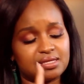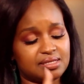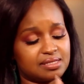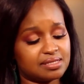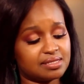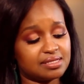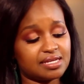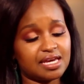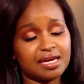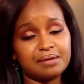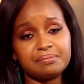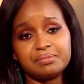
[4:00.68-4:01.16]
the
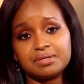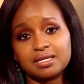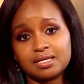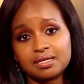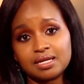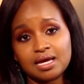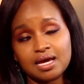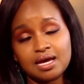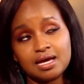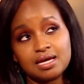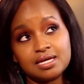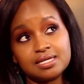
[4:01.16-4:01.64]
same
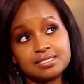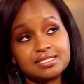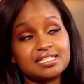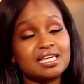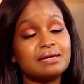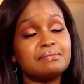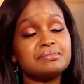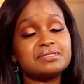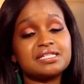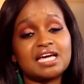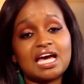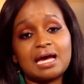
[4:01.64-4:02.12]

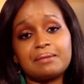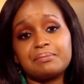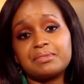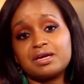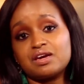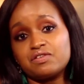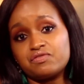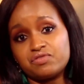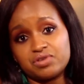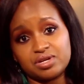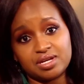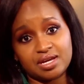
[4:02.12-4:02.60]
time
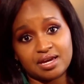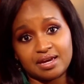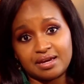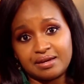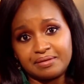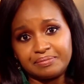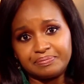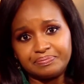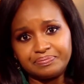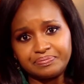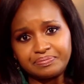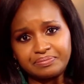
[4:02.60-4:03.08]
every
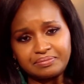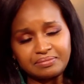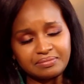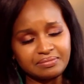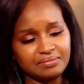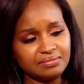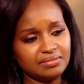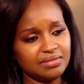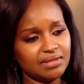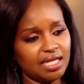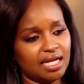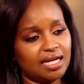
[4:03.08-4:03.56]
day.
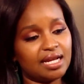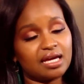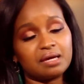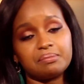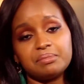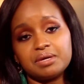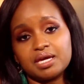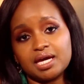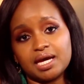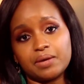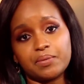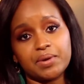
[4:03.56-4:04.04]
Like
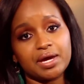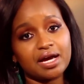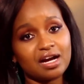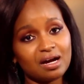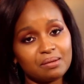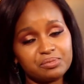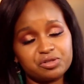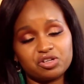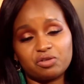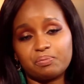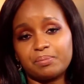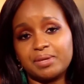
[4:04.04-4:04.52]
me, I wake
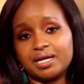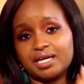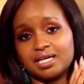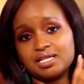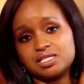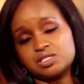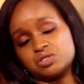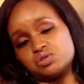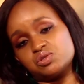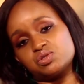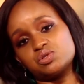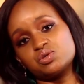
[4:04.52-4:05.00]
up, drop my
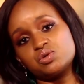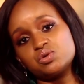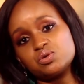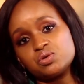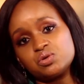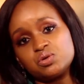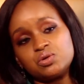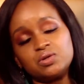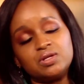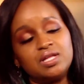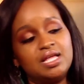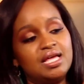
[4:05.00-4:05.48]
kids to
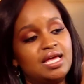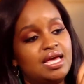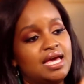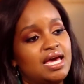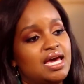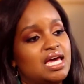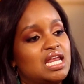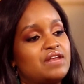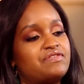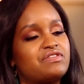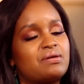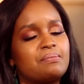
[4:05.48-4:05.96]
school,
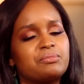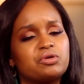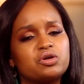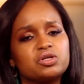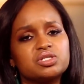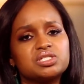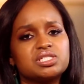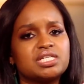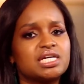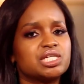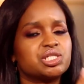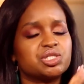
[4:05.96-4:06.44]
and if I'm
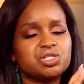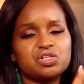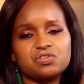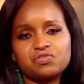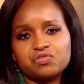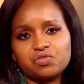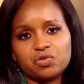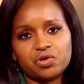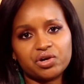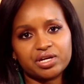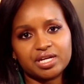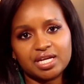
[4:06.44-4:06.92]
not dashing
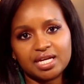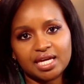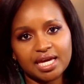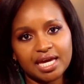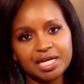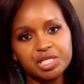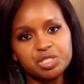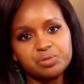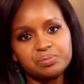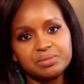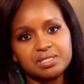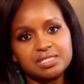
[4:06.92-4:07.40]
for an
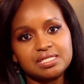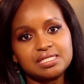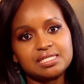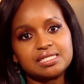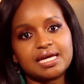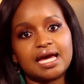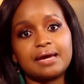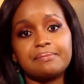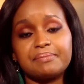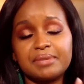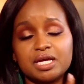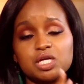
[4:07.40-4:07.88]
engagement,
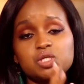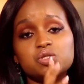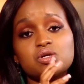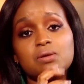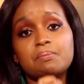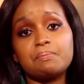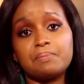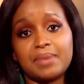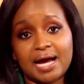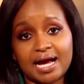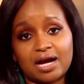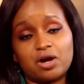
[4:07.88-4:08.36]
I make sure
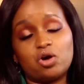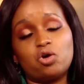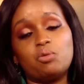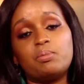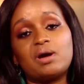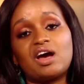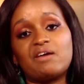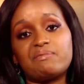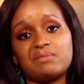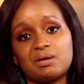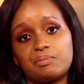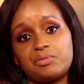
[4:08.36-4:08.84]
I'm back home,
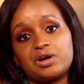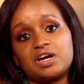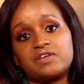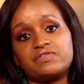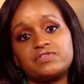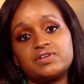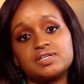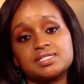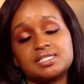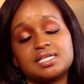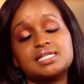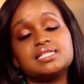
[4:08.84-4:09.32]
have my
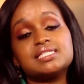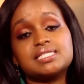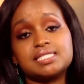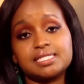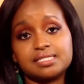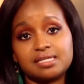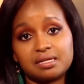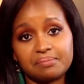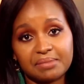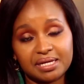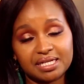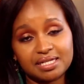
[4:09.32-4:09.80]
breakfast, and
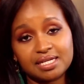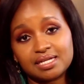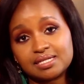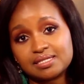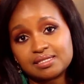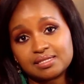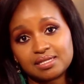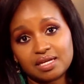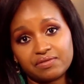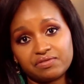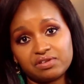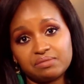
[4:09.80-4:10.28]
sit at my
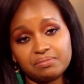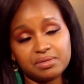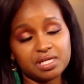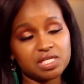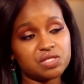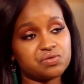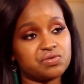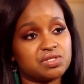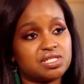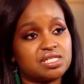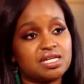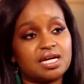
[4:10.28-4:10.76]
desk. If it
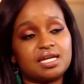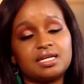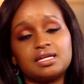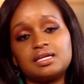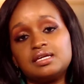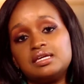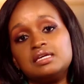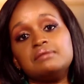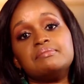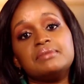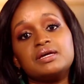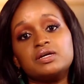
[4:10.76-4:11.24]
means
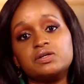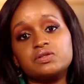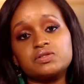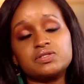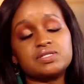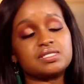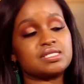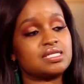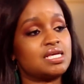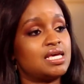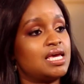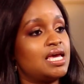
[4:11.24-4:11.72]
returning
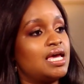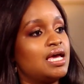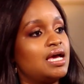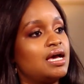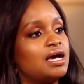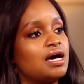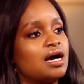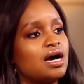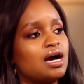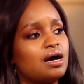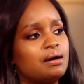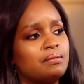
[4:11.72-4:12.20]
emails,
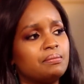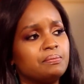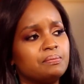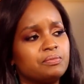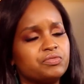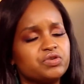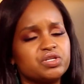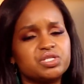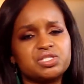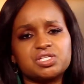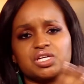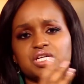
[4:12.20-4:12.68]

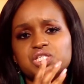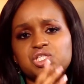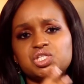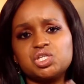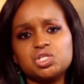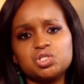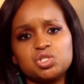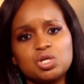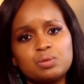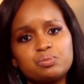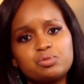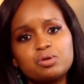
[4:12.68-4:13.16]

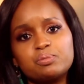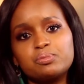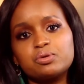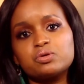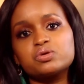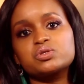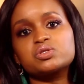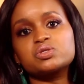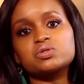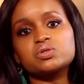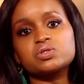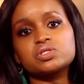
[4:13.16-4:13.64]
researching, doing
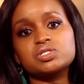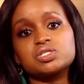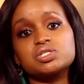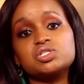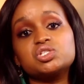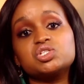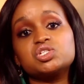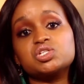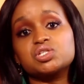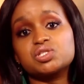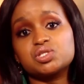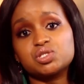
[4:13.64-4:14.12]
proposals,
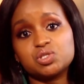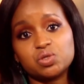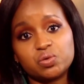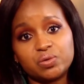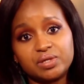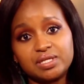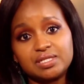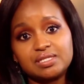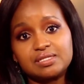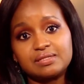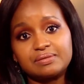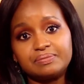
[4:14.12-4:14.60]
just do
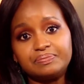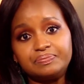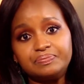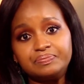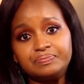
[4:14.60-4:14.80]
it.